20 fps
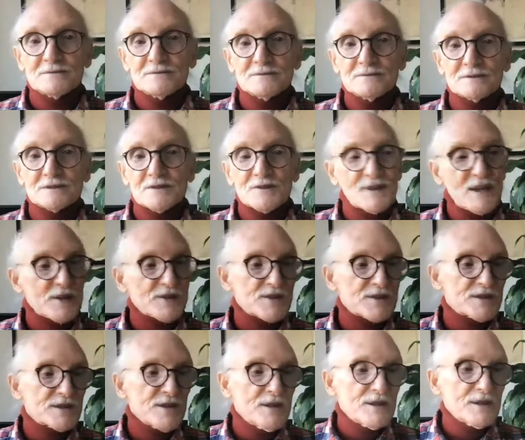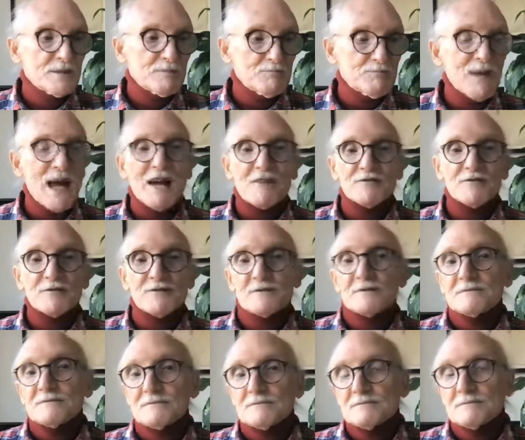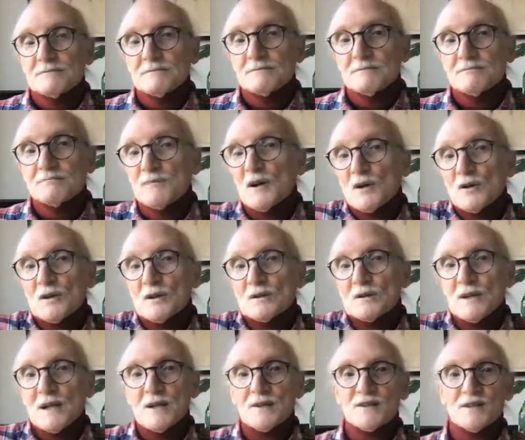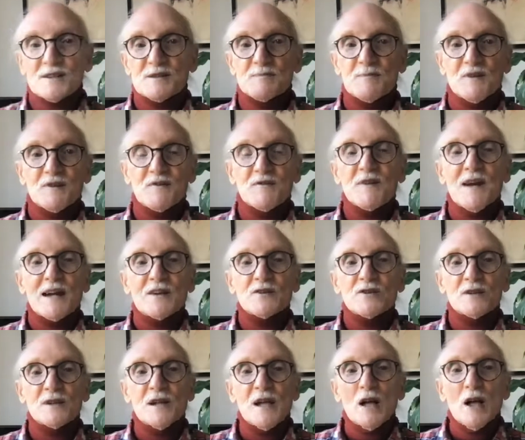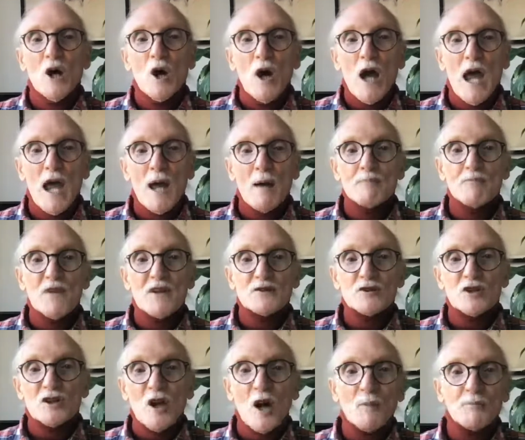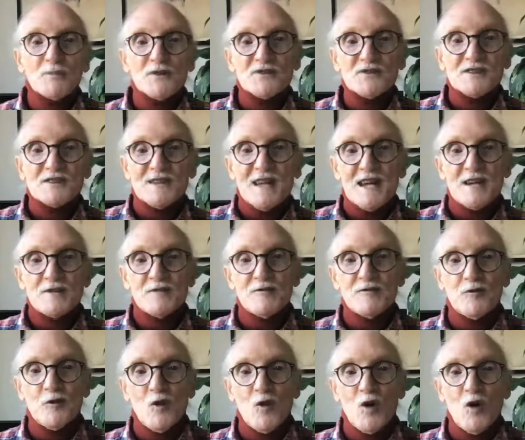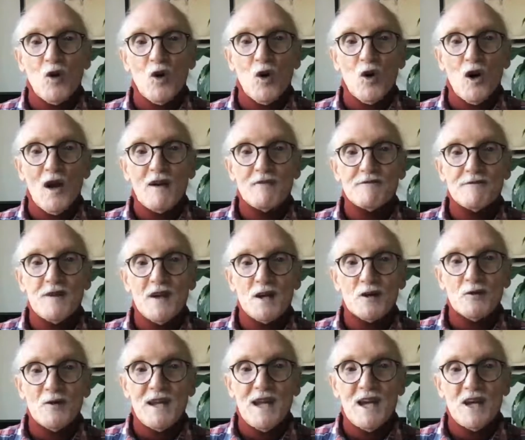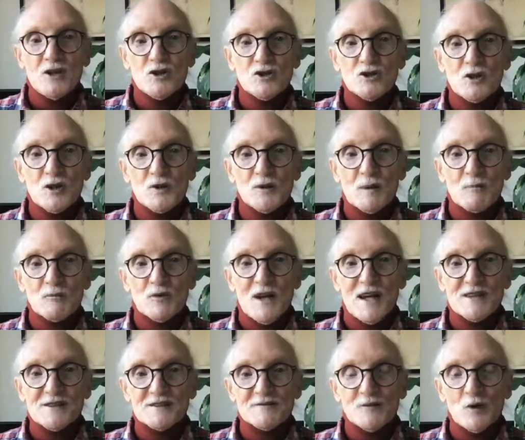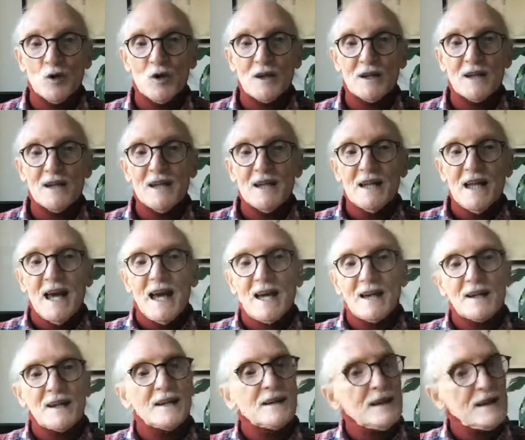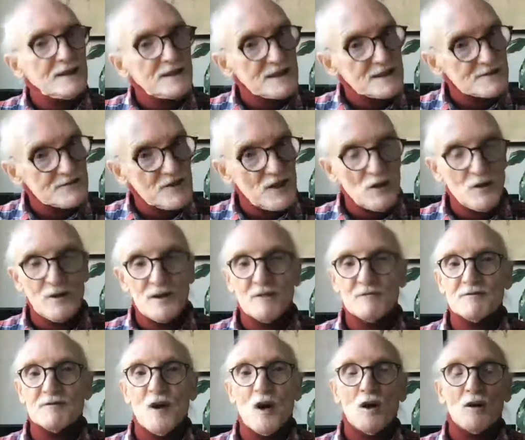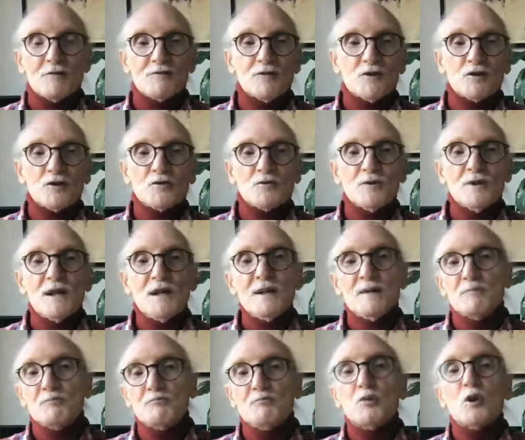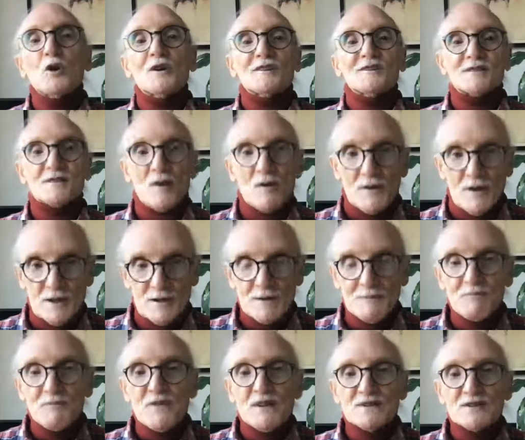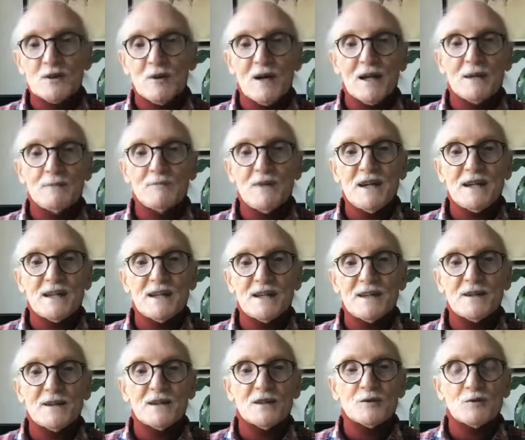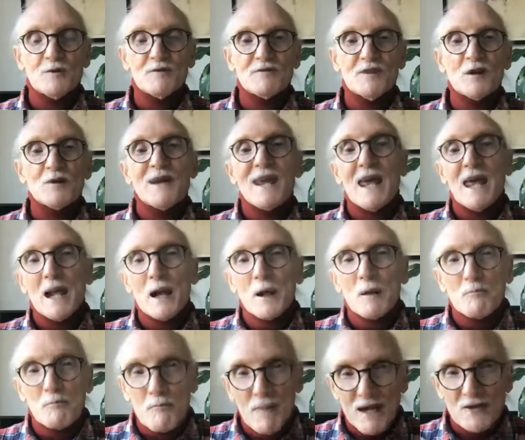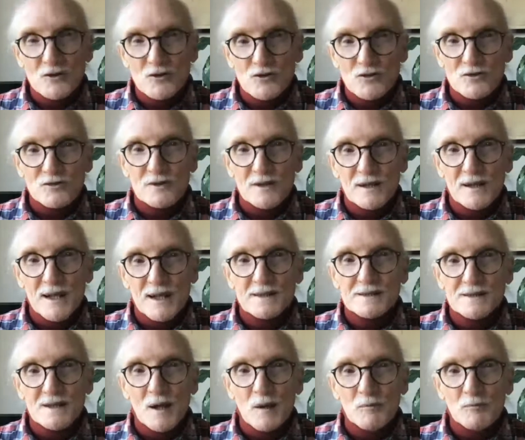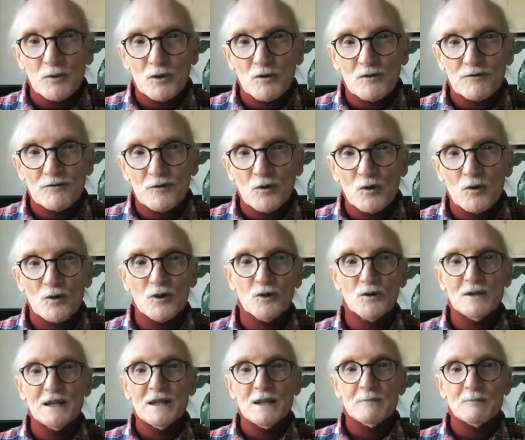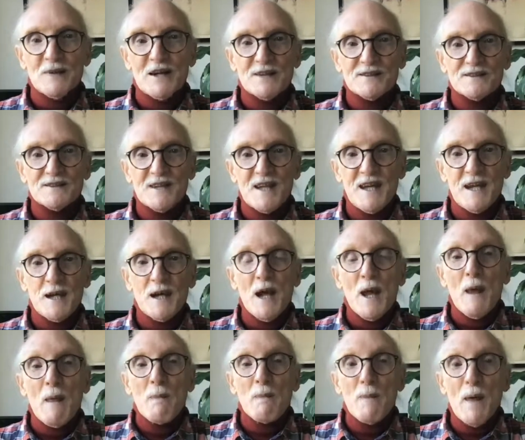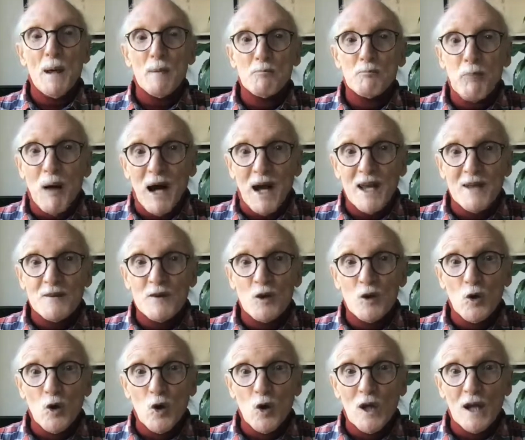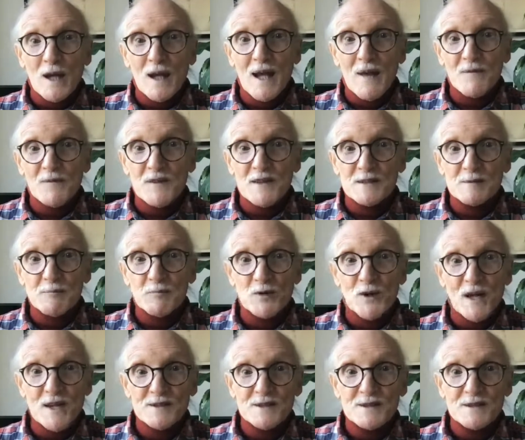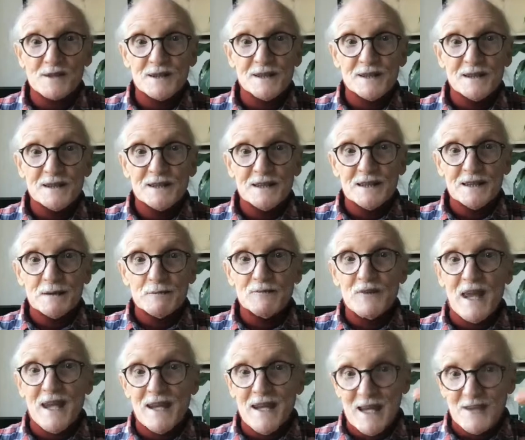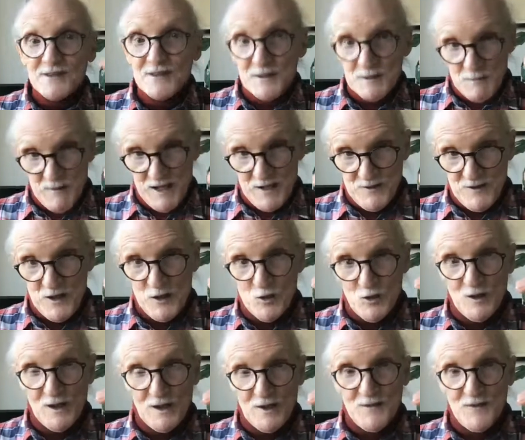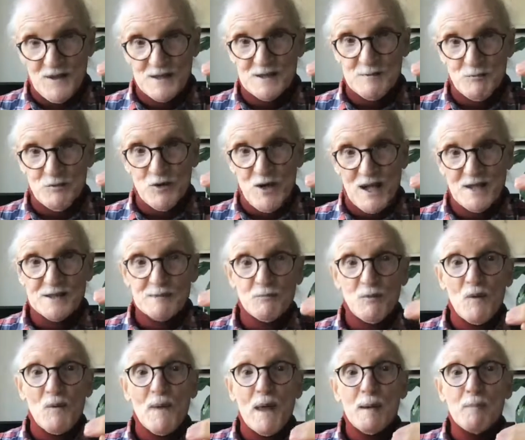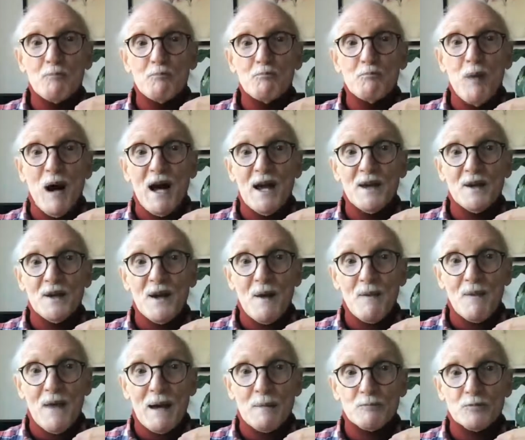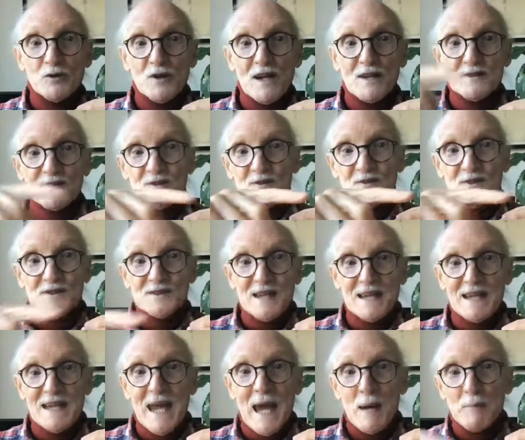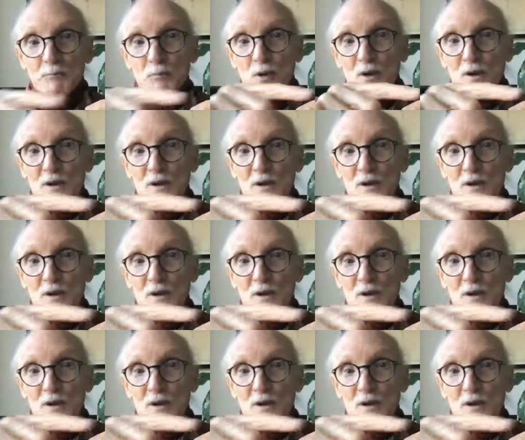So that's BAF, bunker adjustment factor, to compensate for a variation in the price of oil. And it is very involved. You can read books on it. So I'm making it into a very elementary example for you by saying they buy the oil at this price. They estimate the oil at this price, but they buy it at that price. So there's a gap.